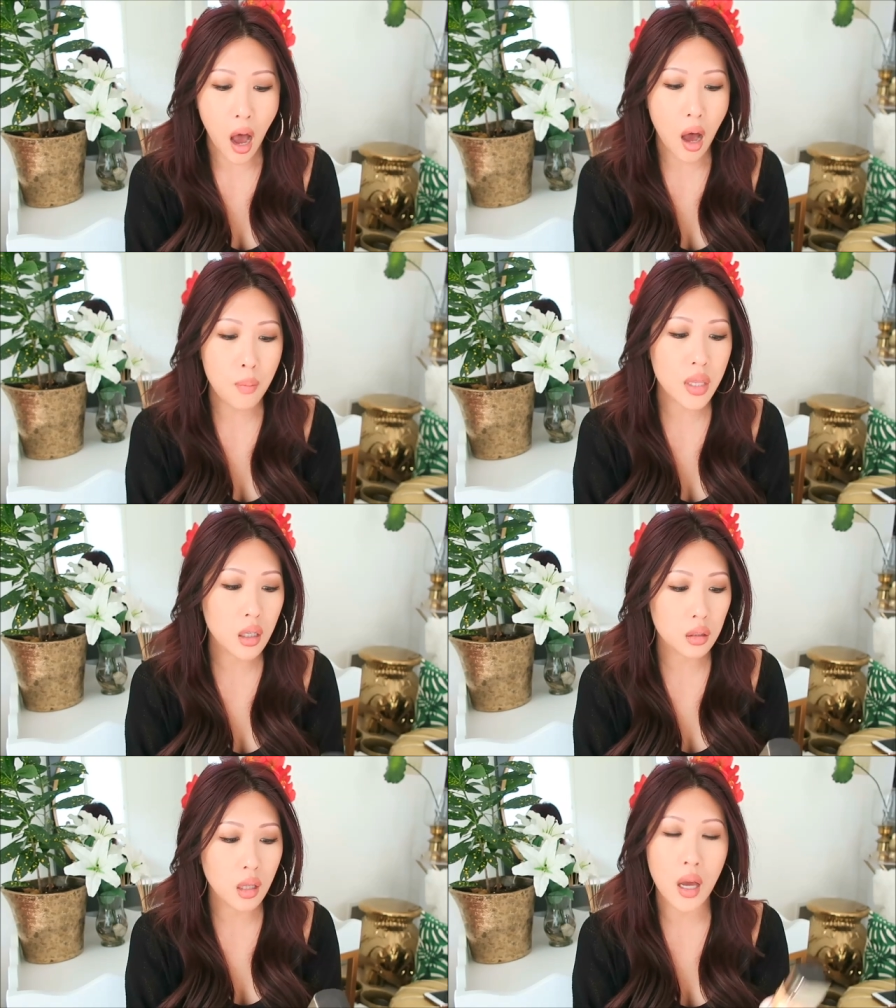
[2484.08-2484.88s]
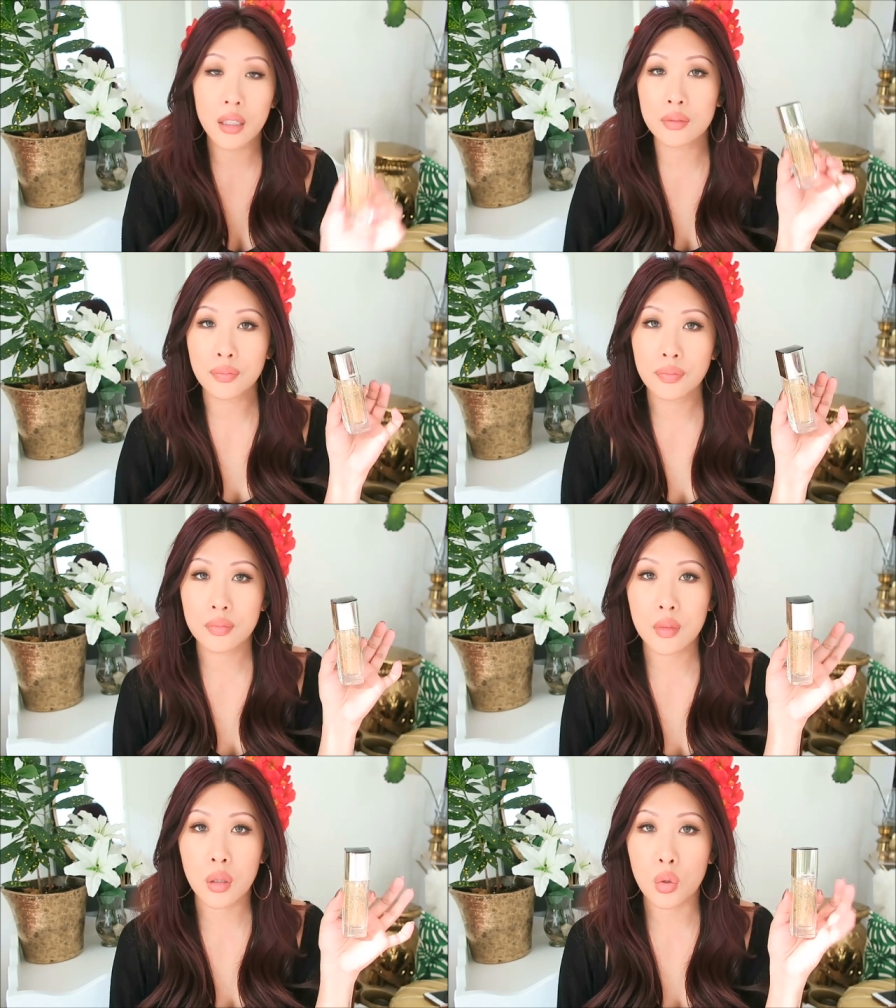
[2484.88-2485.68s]
um, the Guerlain
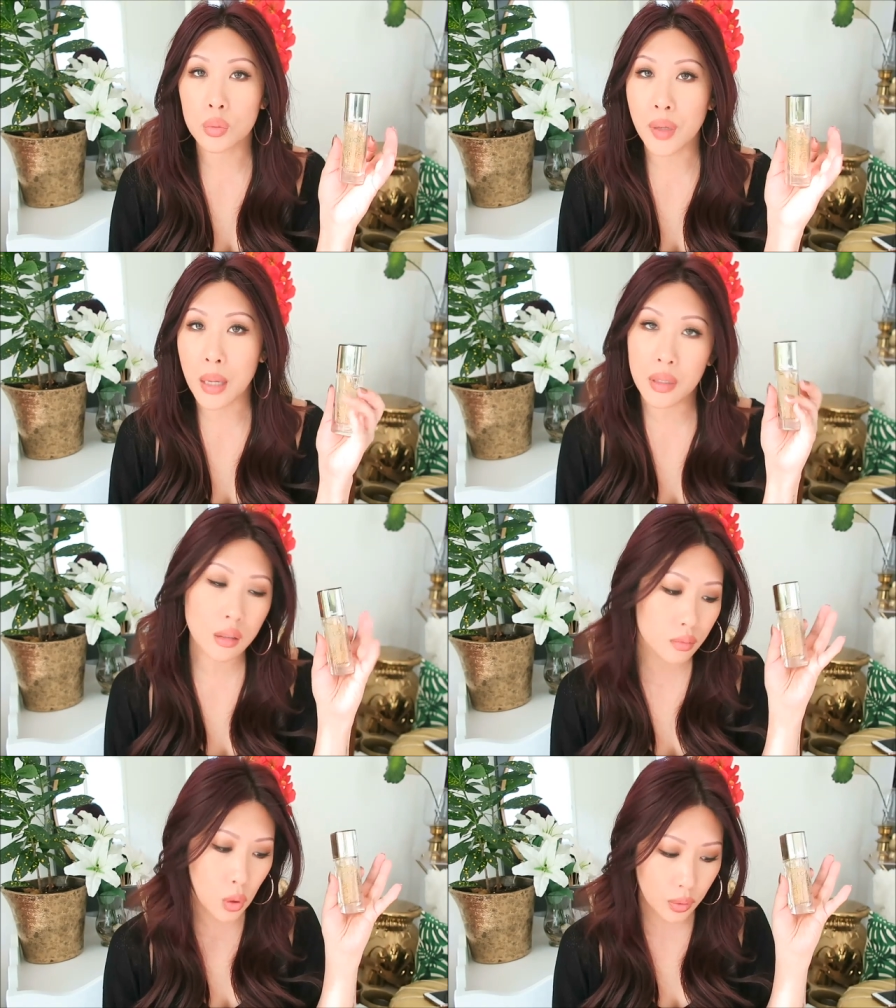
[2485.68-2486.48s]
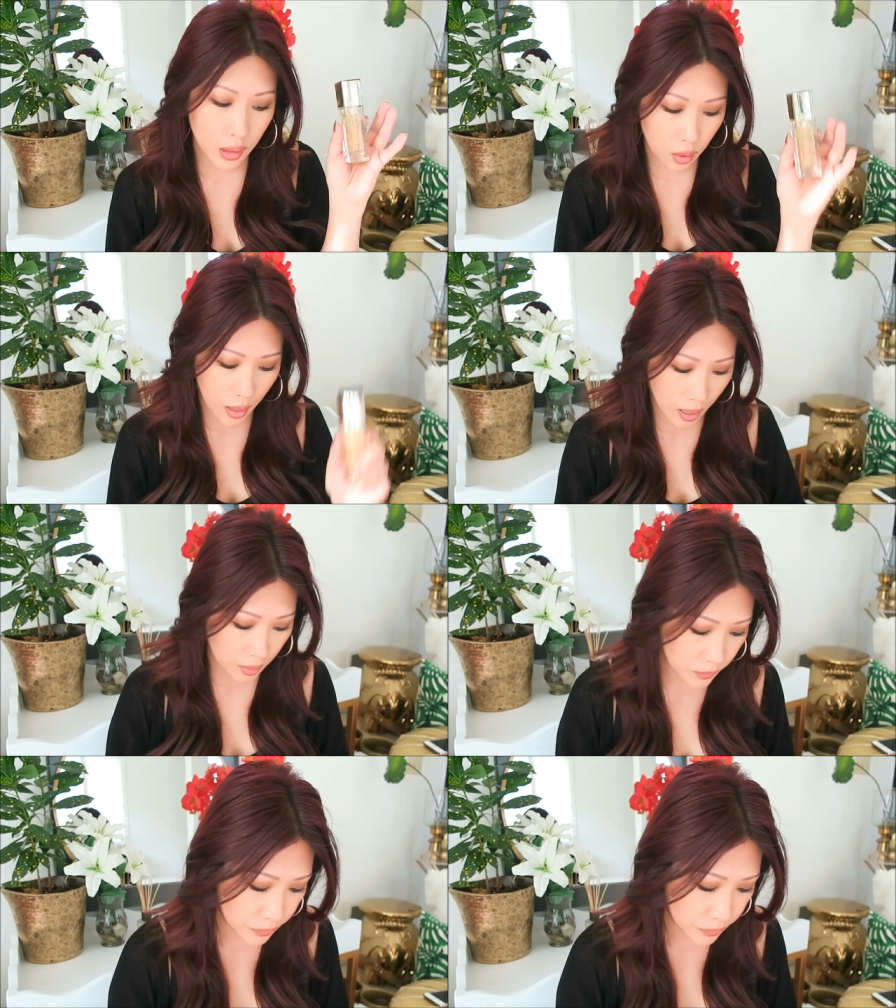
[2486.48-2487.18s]
gold primer, totally okay.